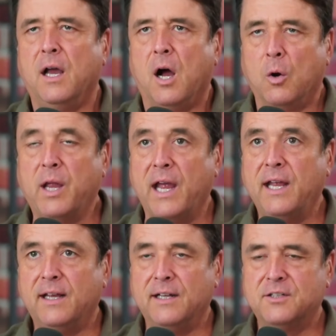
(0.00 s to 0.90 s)

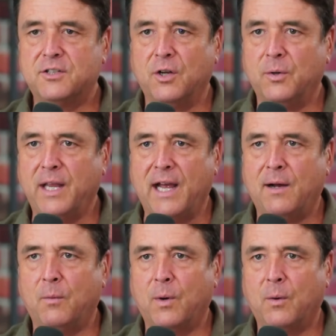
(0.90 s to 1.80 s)
Okay. And so, yeah,
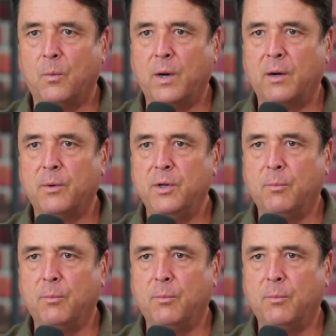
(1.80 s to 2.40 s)
where, where were you